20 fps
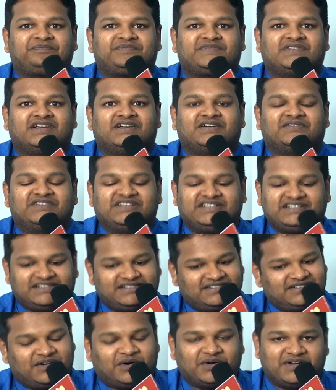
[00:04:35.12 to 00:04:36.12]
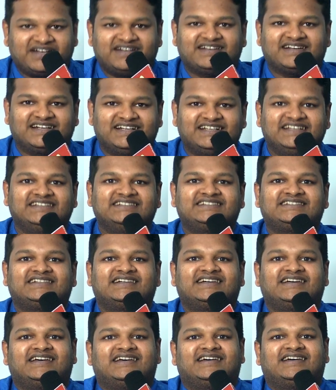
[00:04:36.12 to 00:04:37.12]
2, which is not yet released.
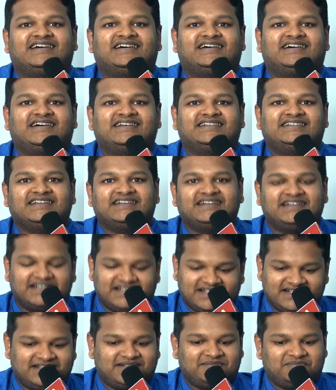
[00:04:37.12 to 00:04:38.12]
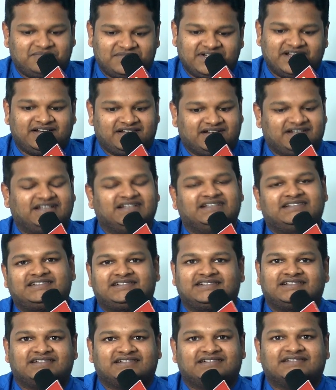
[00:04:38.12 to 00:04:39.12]
I think it'll get released
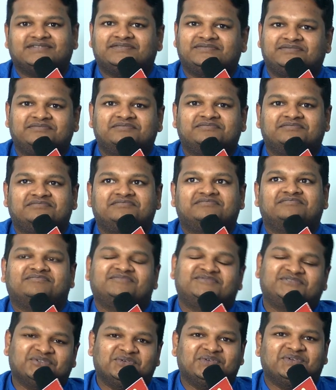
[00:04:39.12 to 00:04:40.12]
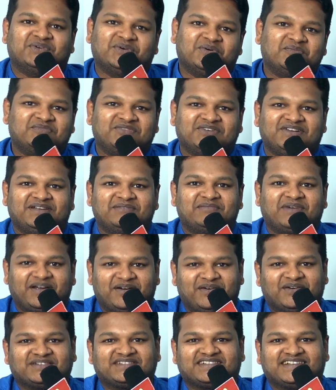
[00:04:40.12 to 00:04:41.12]
soon, hopefully, by
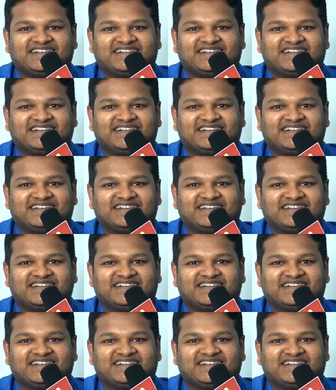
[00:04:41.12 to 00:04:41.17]
God's